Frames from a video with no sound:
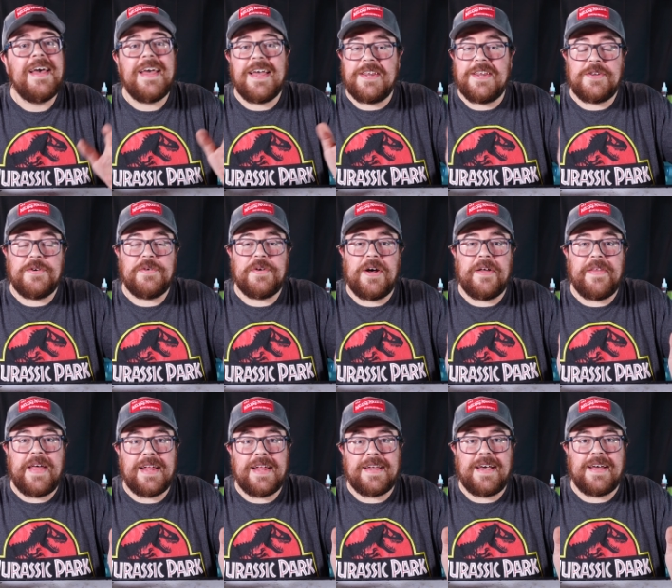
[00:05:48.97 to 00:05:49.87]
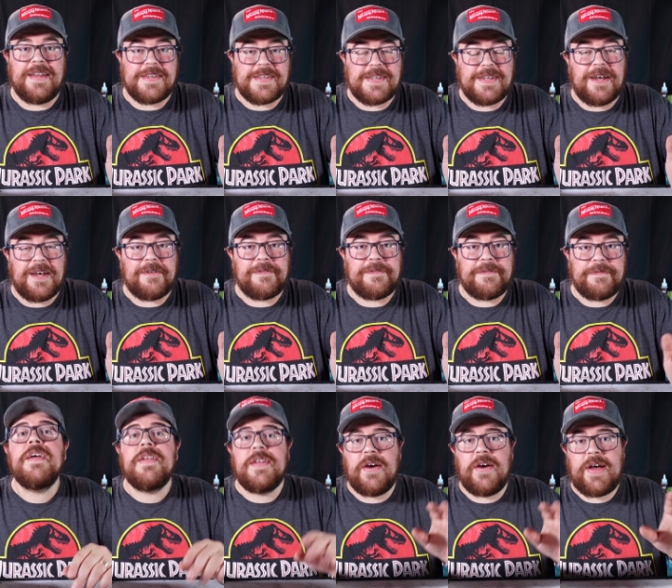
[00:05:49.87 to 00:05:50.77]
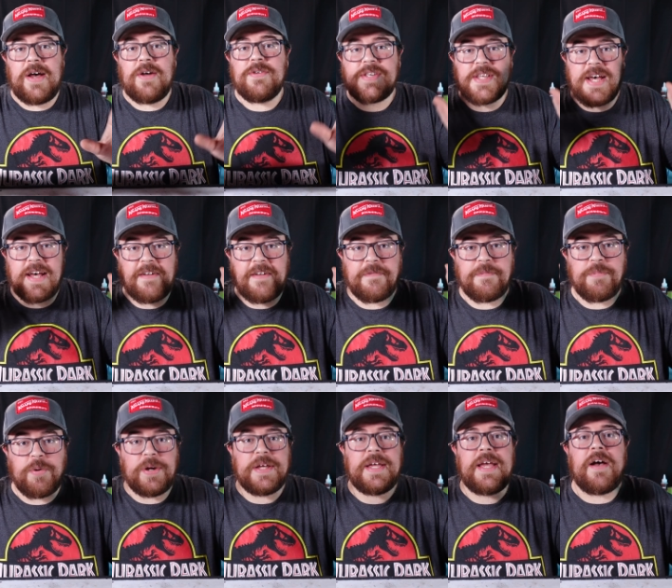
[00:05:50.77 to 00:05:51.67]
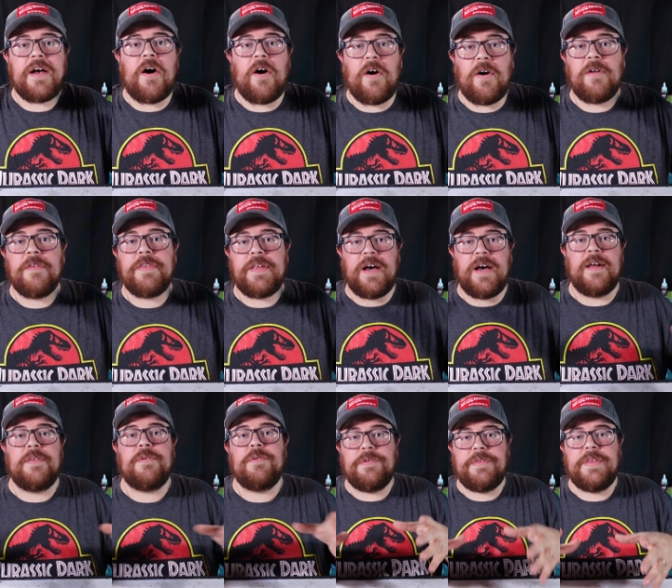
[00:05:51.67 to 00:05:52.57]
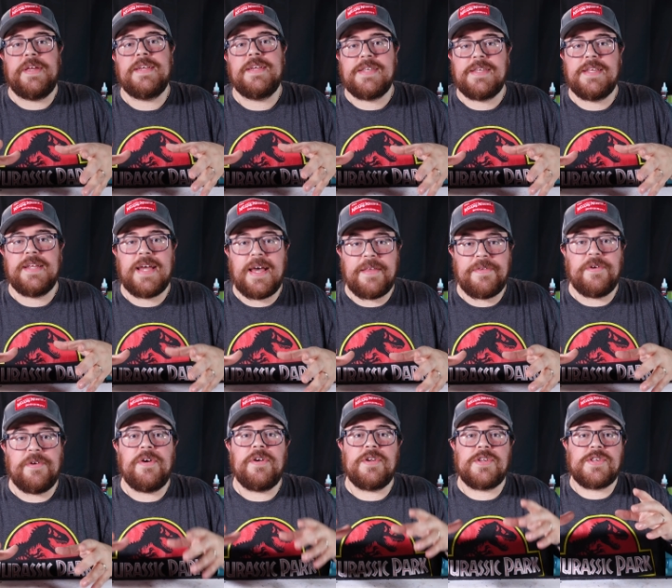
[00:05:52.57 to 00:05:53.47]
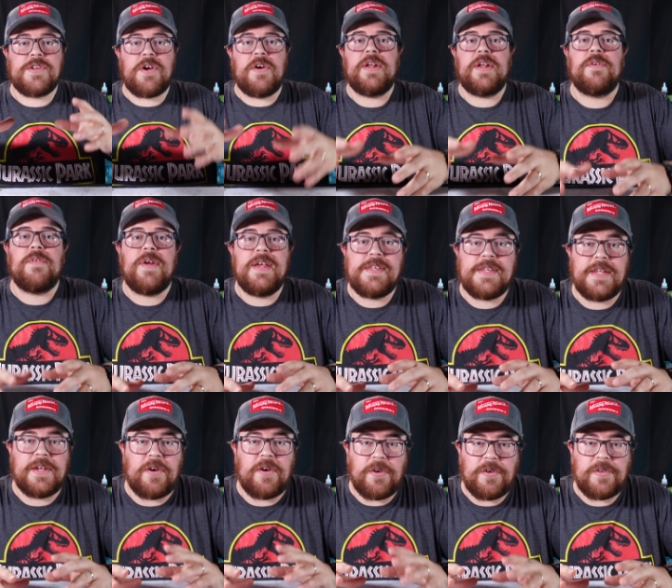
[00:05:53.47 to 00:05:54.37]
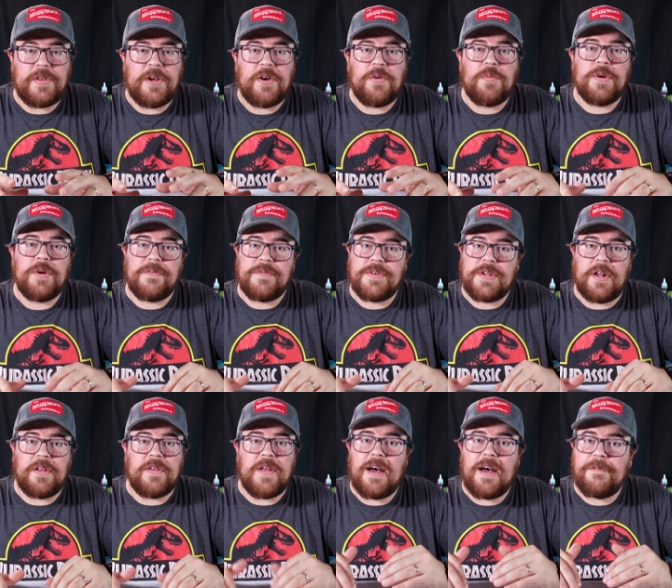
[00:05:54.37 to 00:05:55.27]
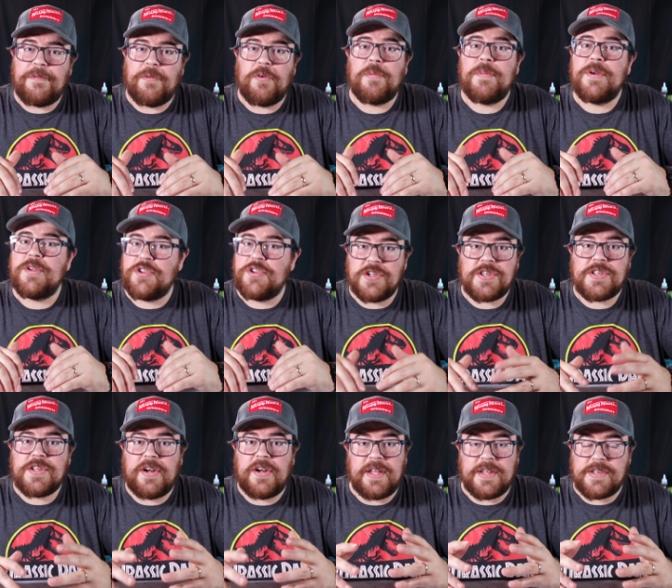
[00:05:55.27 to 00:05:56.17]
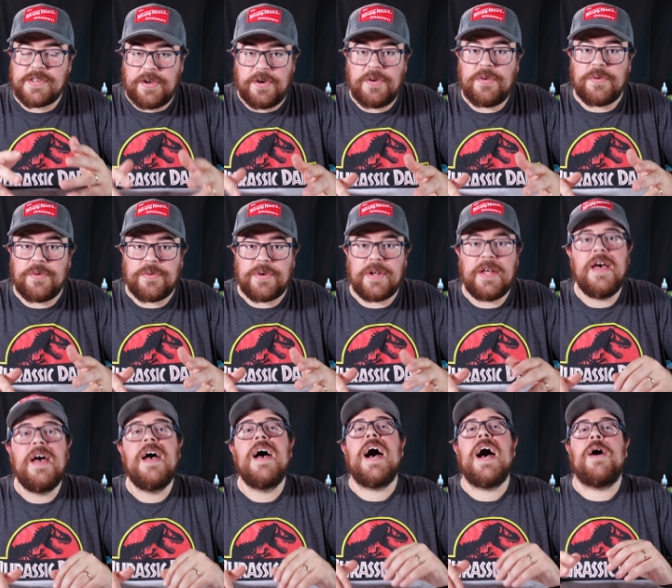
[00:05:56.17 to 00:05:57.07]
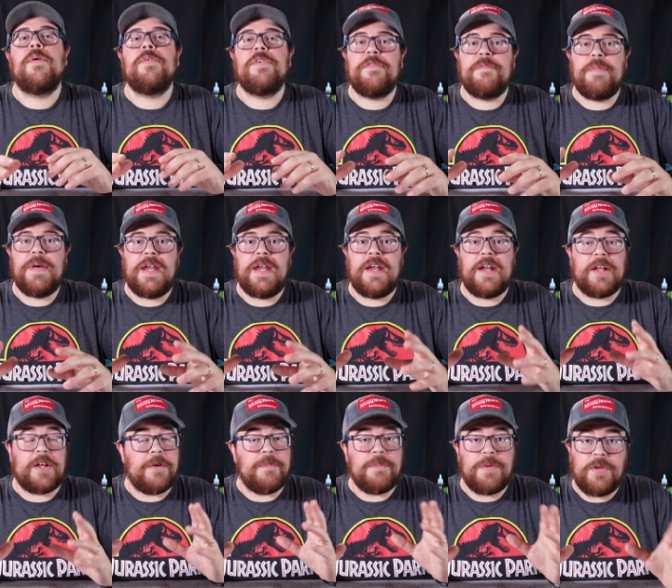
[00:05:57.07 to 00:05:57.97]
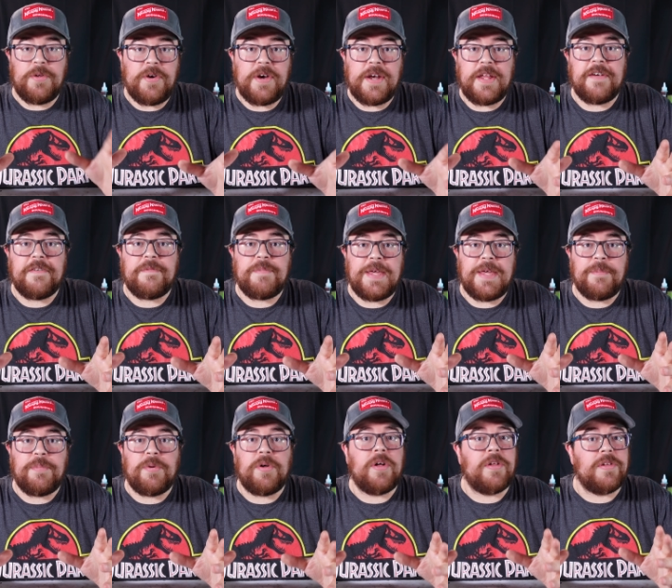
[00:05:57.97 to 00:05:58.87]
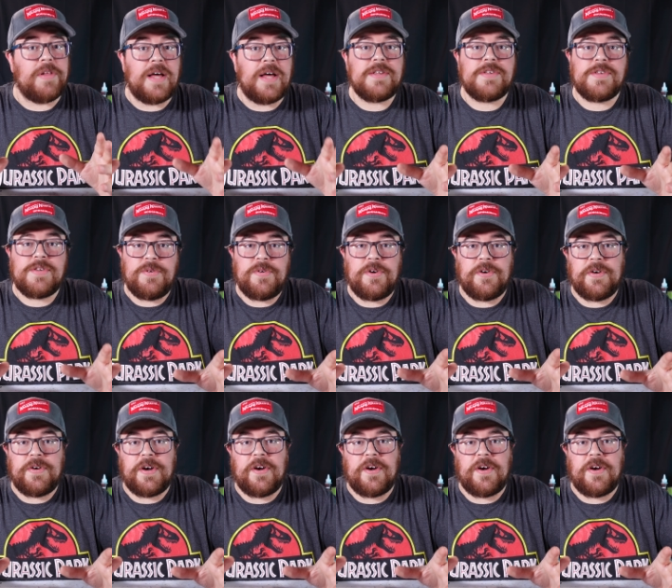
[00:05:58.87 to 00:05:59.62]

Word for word: and doing all that that kind of stuff. Now, outside of bringing all the other things together, starting racing earlier would have done a lot for me just on its own. I would have been in a community of people a lot sooner in